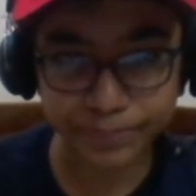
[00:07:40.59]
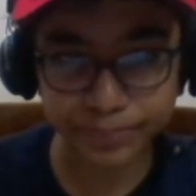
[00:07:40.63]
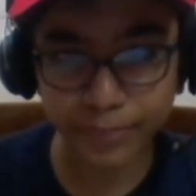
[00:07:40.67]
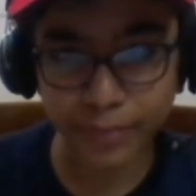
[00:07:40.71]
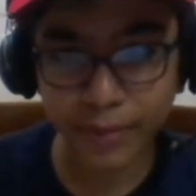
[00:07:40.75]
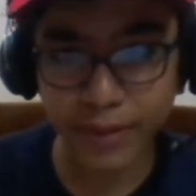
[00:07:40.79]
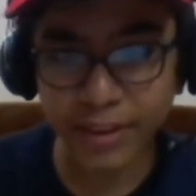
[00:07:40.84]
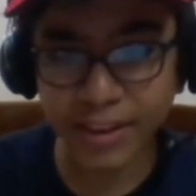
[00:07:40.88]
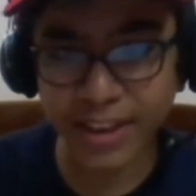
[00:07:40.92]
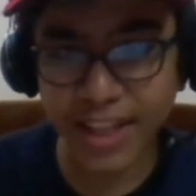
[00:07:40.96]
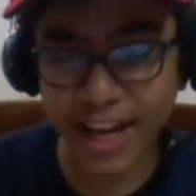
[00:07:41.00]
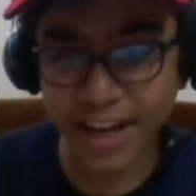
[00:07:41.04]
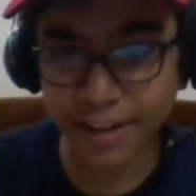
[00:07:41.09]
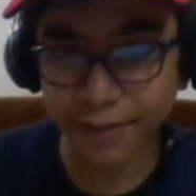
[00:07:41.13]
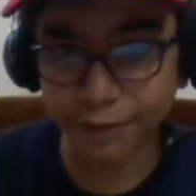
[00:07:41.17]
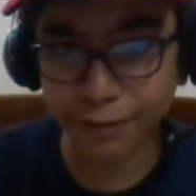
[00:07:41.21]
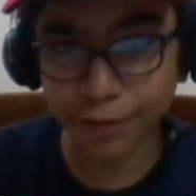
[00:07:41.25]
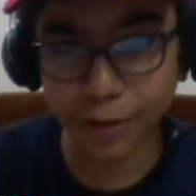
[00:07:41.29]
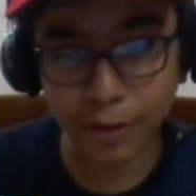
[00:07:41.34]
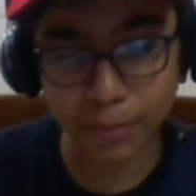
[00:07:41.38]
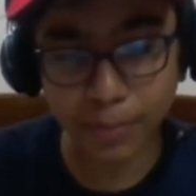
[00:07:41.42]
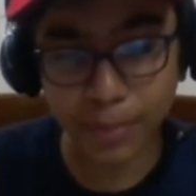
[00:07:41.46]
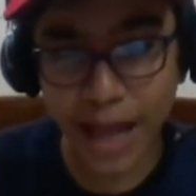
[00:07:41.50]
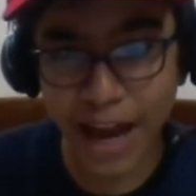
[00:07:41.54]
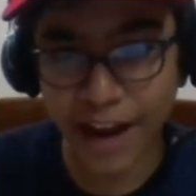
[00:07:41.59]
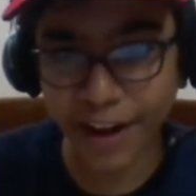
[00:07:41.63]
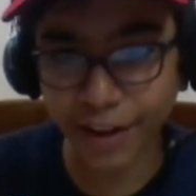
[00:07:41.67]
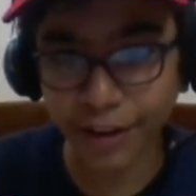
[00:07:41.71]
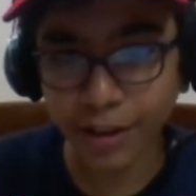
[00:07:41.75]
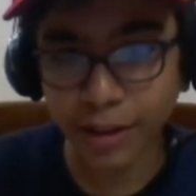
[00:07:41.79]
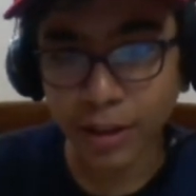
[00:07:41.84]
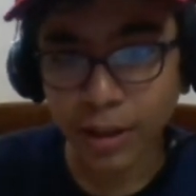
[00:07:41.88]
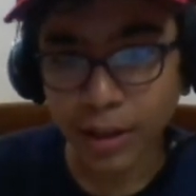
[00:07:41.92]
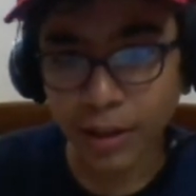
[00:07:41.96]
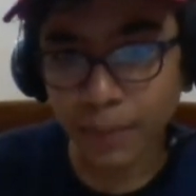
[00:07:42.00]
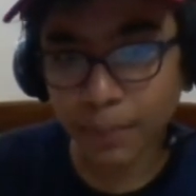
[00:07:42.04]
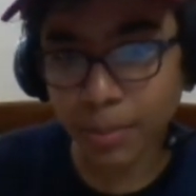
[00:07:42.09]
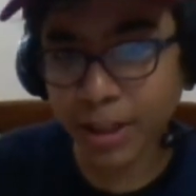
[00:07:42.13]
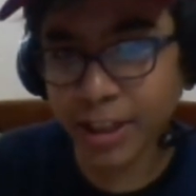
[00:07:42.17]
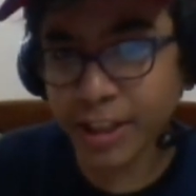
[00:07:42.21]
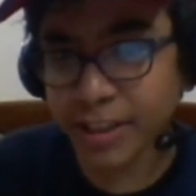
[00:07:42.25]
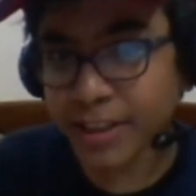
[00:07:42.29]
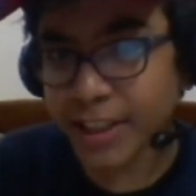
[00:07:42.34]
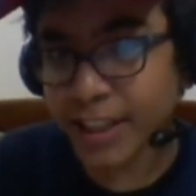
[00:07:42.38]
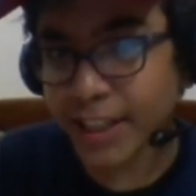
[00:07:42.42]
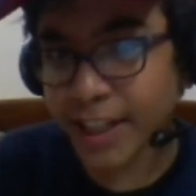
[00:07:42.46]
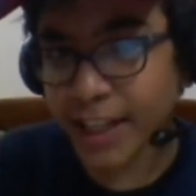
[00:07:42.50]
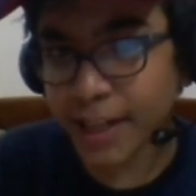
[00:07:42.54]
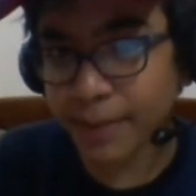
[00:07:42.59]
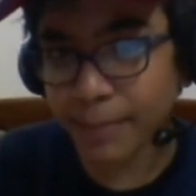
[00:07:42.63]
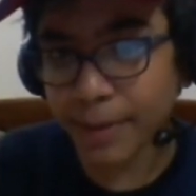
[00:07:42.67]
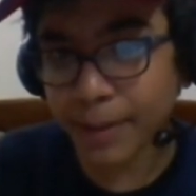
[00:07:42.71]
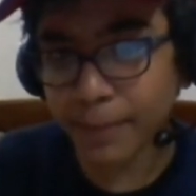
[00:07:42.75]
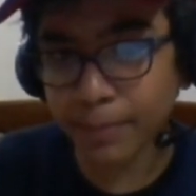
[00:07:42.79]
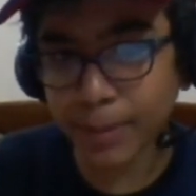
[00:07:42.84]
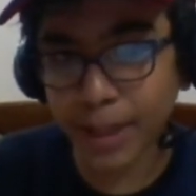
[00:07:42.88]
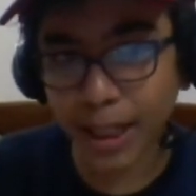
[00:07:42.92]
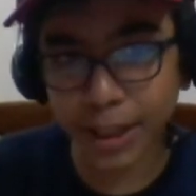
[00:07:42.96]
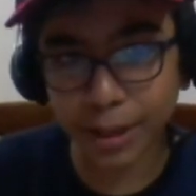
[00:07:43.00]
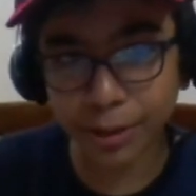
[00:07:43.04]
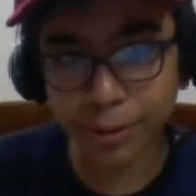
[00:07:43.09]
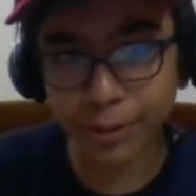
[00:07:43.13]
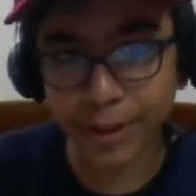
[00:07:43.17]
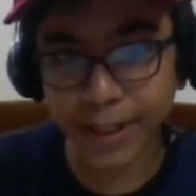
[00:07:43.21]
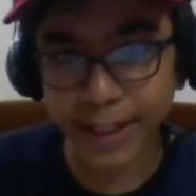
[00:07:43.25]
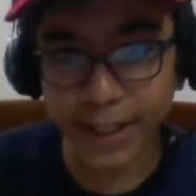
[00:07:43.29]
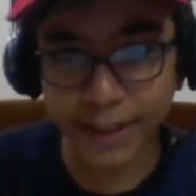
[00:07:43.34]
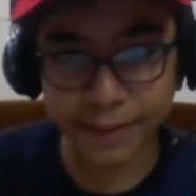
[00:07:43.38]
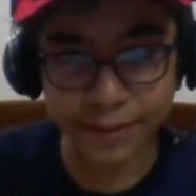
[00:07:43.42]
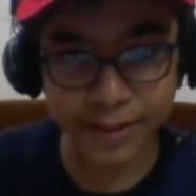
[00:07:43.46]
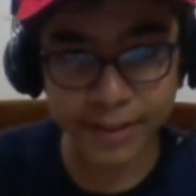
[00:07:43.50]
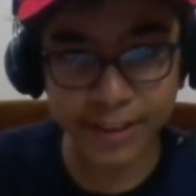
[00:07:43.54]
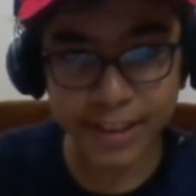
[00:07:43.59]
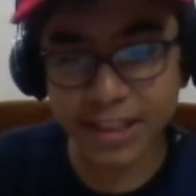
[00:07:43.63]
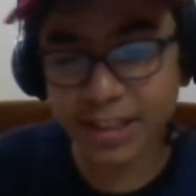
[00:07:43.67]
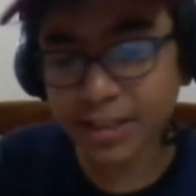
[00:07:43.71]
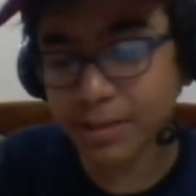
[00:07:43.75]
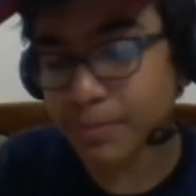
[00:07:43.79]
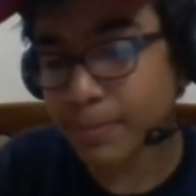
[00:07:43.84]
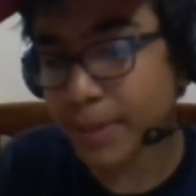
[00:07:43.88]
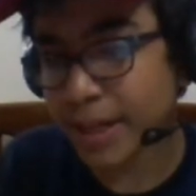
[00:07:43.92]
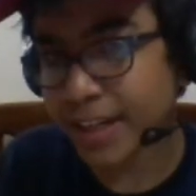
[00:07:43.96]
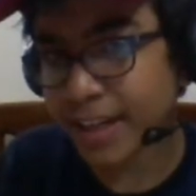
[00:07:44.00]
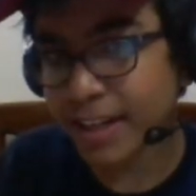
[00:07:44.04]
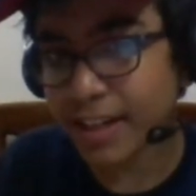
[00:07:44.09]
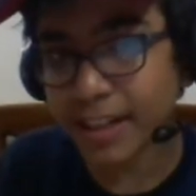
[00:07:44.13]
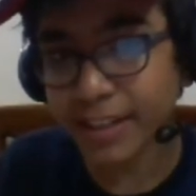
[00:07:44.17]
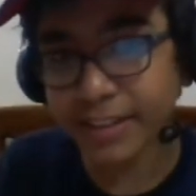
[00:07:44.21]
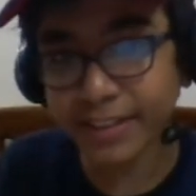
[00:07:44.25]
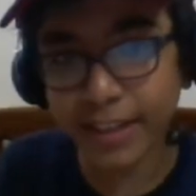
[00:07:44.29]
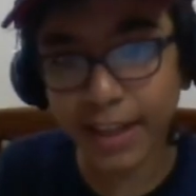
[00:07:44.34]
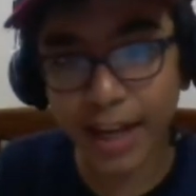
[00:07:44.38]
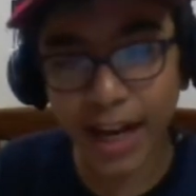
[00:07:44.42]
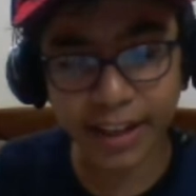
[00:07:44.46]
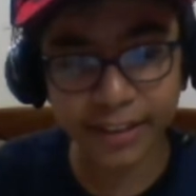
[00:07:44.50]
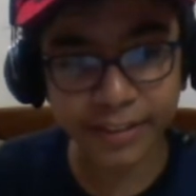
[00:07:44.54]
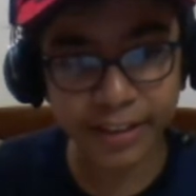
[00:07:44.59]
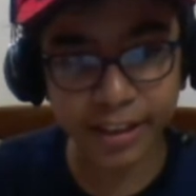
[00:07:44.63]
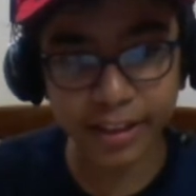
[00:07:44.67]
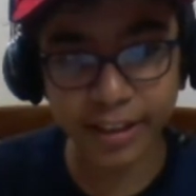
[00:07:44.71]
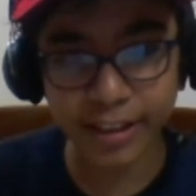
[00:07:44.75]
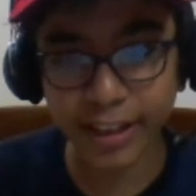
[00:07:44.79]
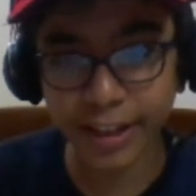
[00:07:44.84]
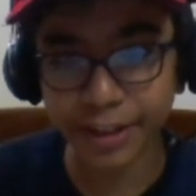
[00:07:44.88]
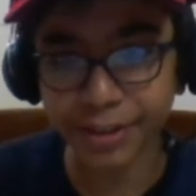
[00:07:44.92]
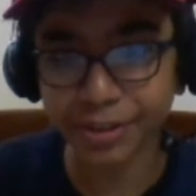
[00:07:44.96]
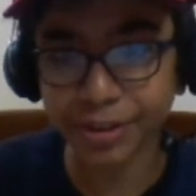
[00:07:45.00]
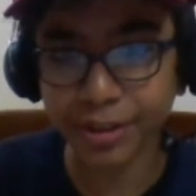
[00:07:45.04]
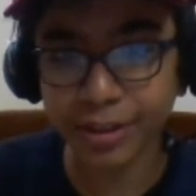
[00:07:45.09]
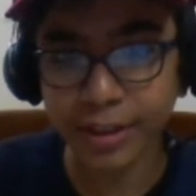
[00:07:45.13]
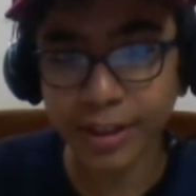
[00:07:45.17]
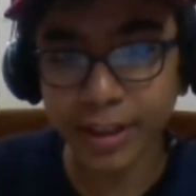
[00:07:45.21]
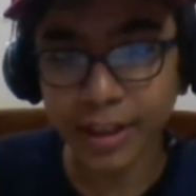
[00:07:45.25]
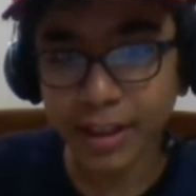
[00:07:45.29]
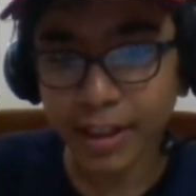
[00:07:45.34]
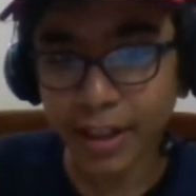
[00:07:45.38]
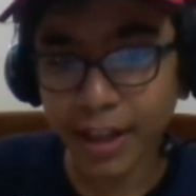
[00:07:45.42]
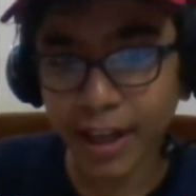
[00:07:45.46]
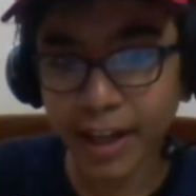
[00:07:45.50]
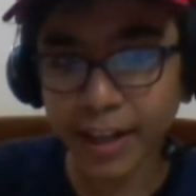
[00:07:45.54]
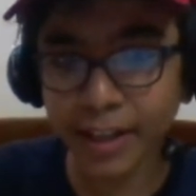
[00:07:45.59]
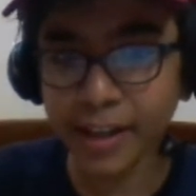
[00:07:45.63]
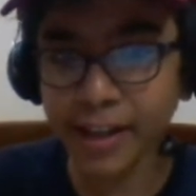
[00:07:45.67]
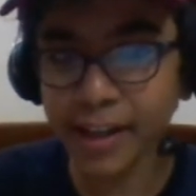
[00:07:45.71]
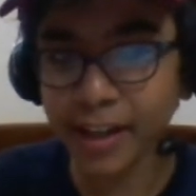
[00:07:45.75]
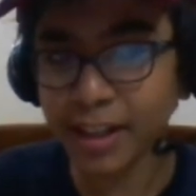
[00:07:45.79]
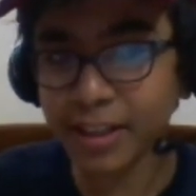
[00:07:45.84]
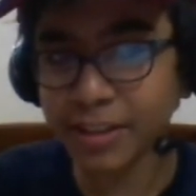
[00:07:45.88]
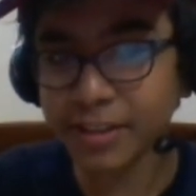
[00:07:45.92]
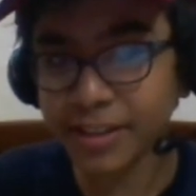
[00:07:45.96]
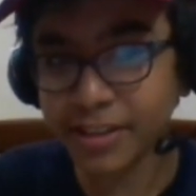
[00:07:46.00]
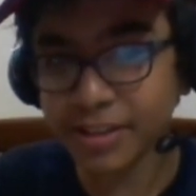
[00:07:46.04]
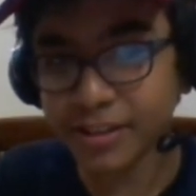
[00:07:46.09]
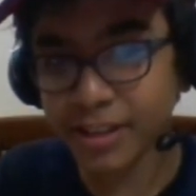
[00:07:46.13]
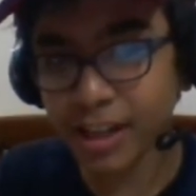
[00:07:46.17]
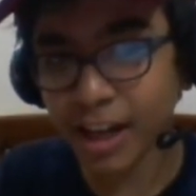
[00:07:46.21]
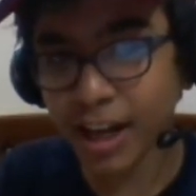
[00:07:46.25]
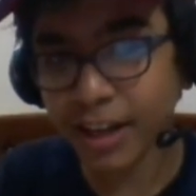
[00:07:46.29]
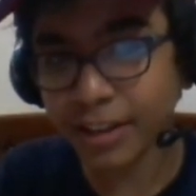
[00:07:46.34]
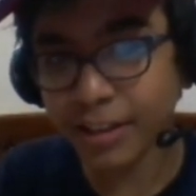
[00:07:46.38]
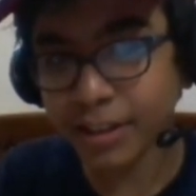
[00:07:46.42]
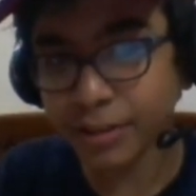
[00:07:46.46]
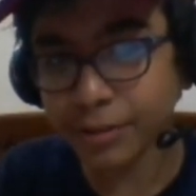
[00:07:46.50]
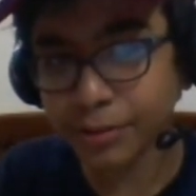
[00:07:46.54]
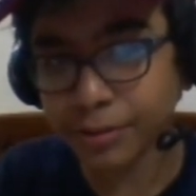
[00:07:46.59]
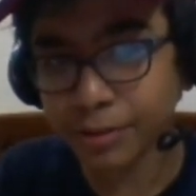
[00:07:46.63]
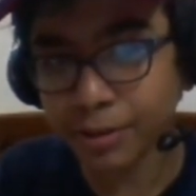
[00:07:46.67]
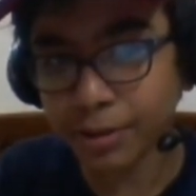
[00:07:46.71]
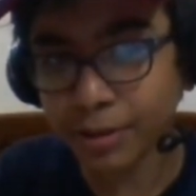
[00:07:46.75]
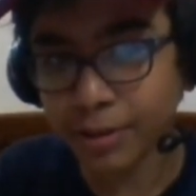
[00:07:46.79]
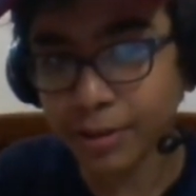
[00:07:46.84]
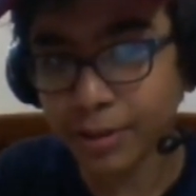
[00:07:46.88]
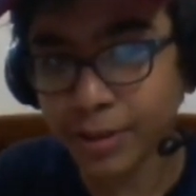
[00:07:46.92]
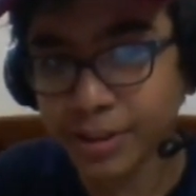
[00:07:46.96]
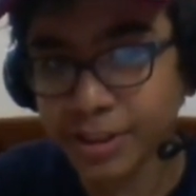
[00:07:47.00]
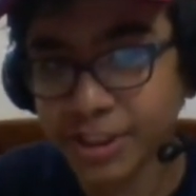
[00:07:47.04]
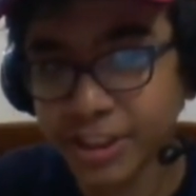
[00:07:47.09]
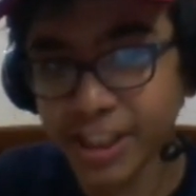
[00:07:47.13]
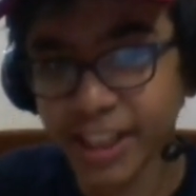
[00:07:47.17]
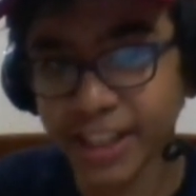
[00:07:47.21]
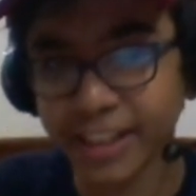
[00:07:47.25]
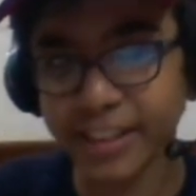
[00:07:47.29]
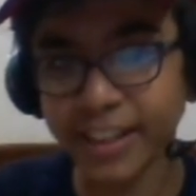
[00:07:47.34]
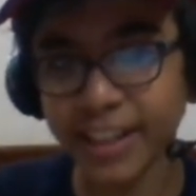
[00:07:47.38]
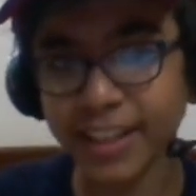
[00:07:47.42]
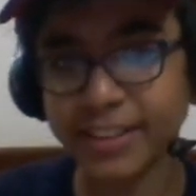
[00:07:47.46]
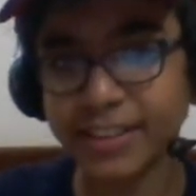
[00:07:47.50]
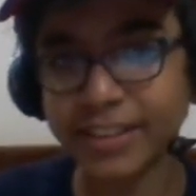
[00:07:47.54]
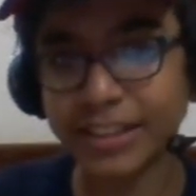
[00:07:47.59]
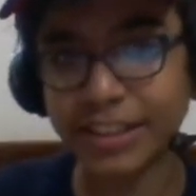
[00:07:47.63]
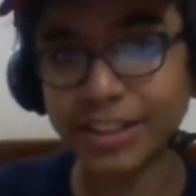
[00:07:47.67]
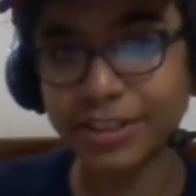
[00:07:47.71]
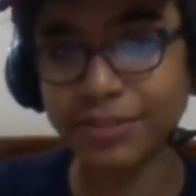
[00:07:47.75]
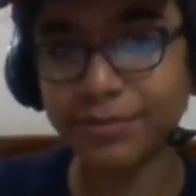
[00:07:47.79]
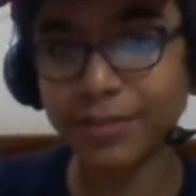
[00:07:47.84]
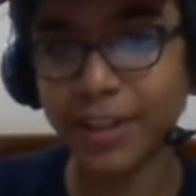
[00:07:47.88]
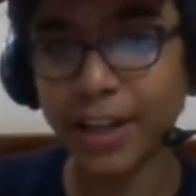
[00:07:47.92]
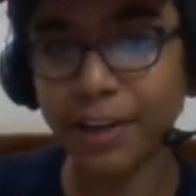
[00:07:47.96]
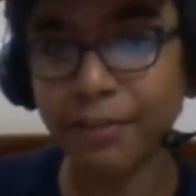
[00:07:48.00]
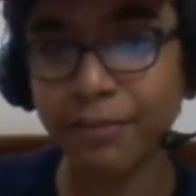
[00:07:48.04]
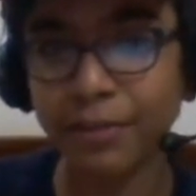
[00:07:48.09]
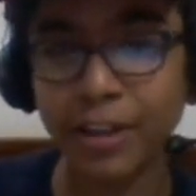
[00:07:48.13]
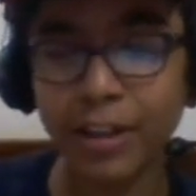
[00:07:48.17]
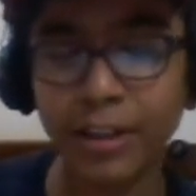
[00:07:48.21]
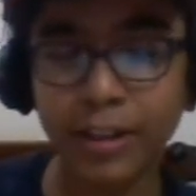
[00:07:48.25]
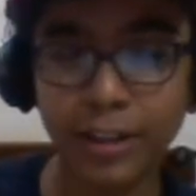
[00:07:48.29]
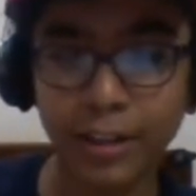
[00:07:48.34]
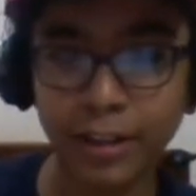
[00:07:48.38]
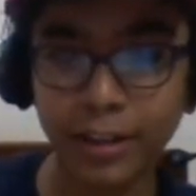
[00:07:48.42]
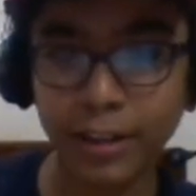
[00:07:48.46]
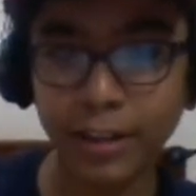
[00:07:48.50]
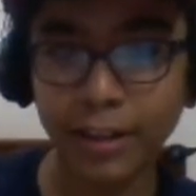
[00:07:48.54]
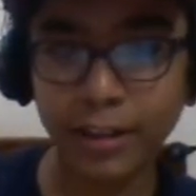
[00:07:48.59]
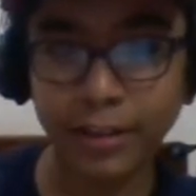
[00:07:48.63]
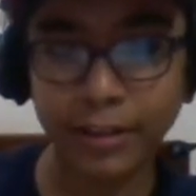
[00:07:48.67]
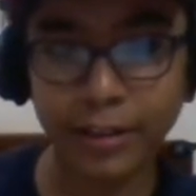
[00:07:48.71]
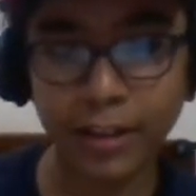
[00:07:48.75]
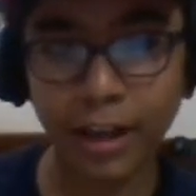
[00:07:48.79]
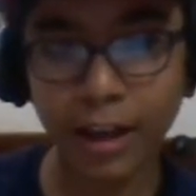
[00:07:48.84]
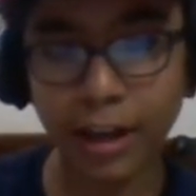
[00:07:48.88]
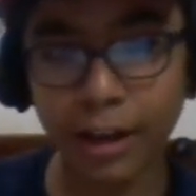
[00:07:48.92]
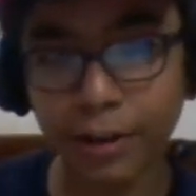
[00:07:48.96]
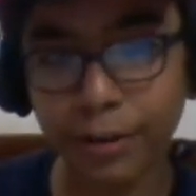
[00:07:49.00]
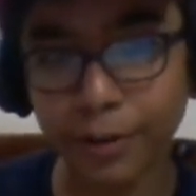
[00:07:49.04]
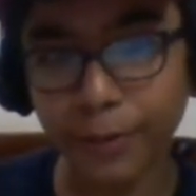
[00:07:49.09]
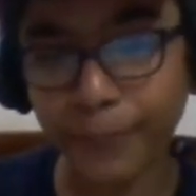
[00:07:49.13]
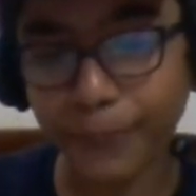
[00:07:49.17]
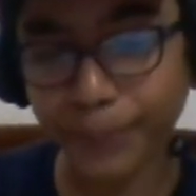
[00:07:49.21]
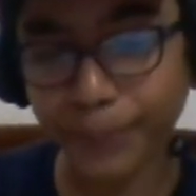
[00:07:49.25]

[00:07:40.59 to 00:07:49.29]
dead for black. But in the game he played queen f6, making a tactical error, and here just Anand took g takes h5. Now